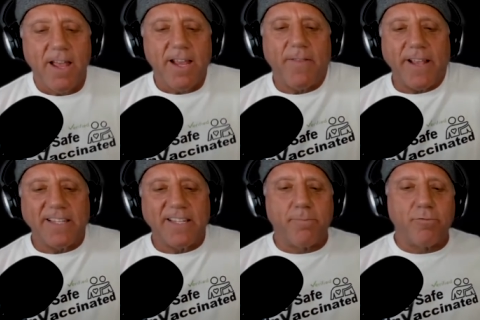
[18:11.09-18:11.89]
They
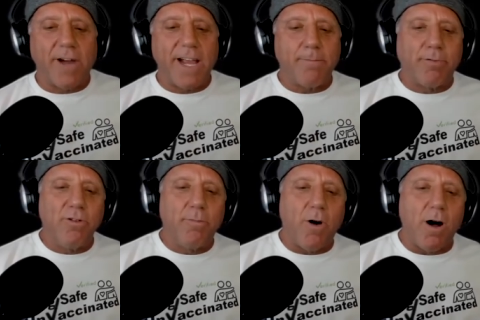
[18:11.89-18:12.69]
got this bright
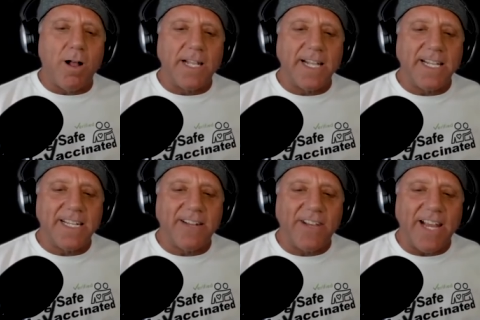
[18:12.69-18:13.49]
blue ball in
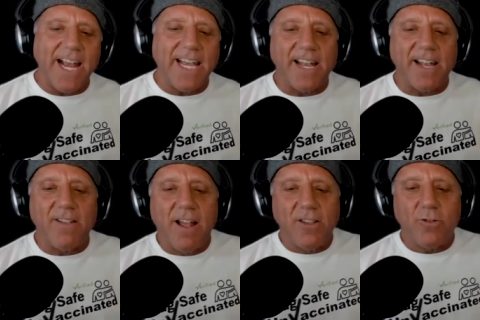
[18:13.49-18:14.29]
1978 and in
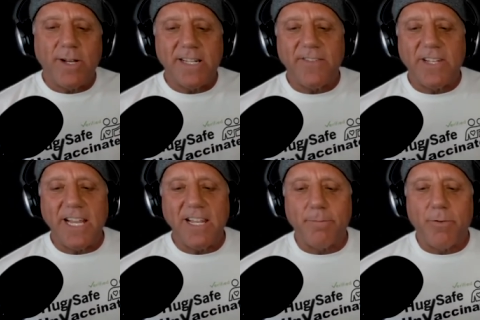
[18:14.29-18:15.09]

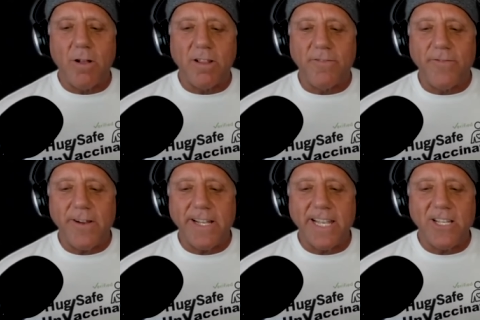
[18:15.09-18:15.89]
2017, the ball is
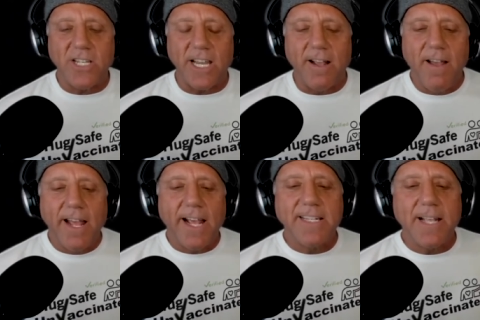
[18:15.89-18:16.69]
very dingy,
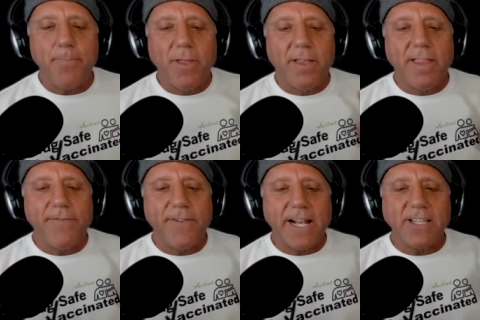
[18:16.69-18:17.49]
except they
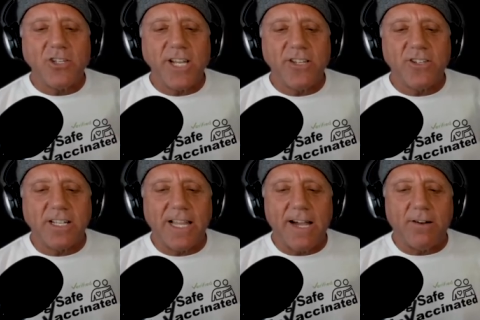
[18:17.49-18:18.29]
forgot to change the
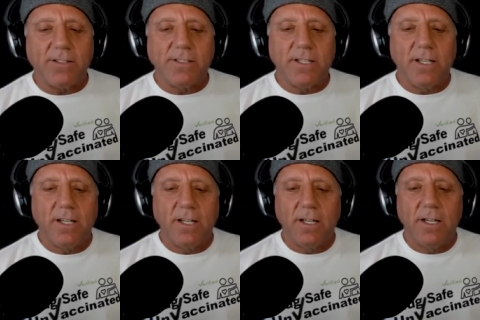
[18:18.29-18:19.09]
clouds.
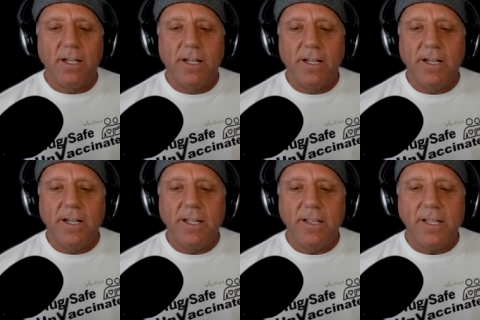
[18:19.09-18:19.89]

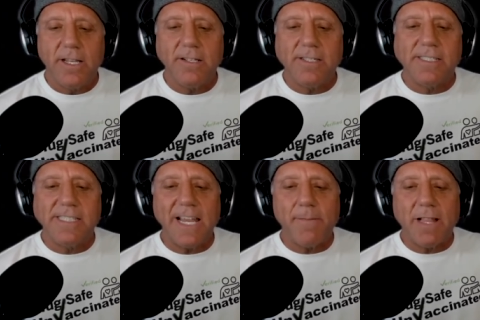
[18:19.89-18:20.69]
They use the
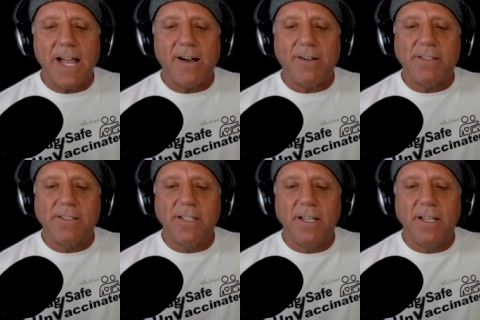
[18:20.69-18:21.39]
same clouds.